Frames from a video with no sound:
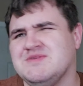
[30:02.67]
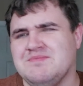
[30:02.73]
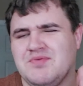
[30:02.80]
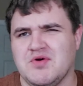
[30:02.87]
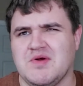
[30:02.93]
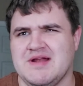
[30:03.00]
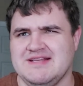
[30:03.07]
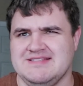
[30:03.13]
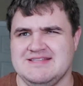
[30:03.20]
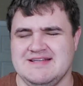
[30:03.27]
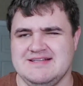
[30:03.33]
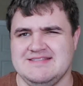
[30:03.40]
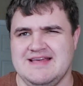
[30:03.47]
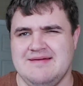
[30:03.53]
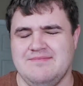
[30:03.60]
Borat as an
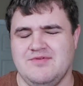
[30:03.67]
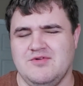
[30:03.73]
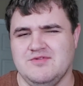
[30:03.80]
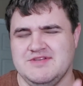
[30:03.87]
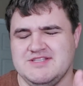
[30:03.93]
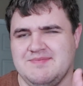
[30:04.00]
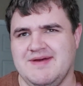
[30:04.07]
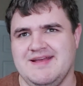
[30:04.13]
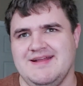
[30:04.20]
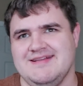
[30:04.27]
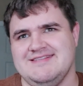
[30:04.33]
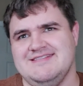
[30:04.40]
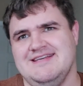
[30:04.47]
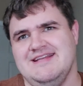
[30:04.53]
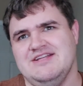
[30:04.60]
example, despite
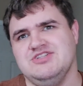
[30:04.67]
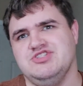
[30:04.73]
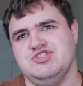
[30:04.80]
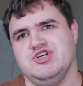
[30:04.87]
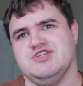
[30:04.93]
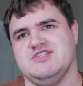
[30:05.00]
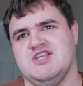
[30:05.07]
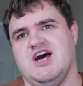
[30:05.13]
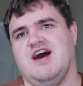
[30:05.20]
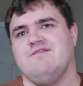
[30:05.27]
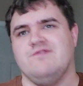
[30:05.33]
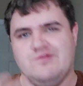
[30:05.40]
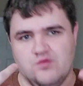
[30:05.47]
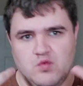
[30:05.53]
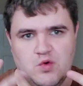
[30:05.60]
not seeing it, just off
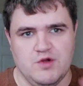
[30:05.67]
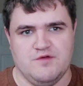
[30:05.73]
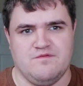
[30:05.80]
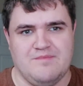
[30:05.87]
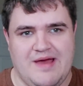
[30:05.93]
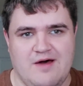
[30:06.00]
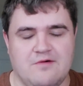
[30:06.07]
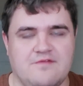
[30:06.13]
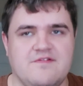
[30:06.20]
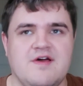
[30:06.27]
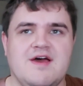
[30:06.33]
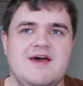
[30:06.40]
of word of mouth.